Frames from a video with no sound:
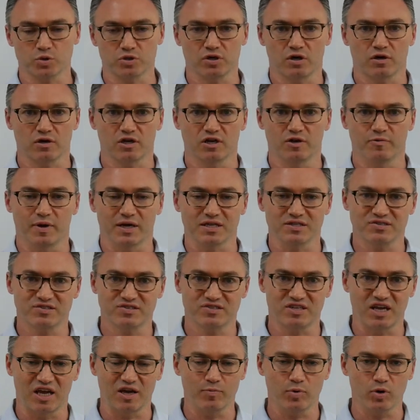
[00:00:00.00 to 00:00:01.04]
we're talking about
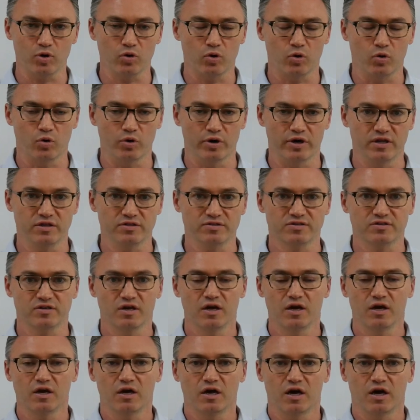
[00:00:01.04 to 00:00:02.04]
stable coins.